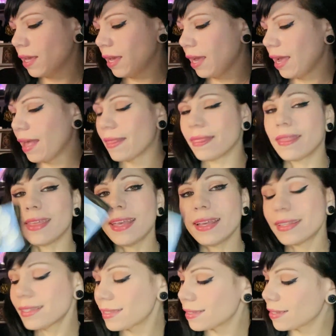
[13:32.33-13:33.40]
And
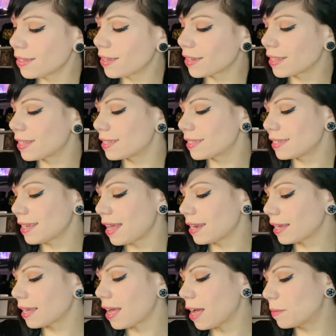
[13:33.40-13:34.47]
this, look at this, Ten
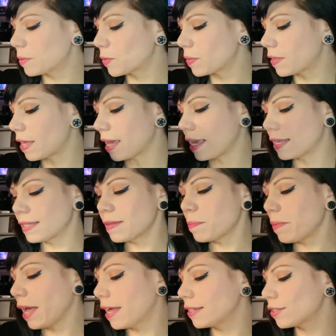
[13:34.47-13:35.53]
of Cups with the Ace of
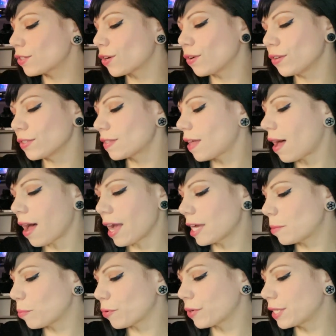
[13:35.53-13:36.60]
Pentacles, the High
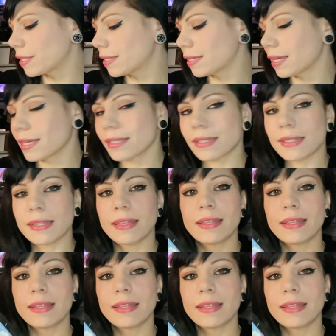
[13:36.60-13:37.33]
Priestess.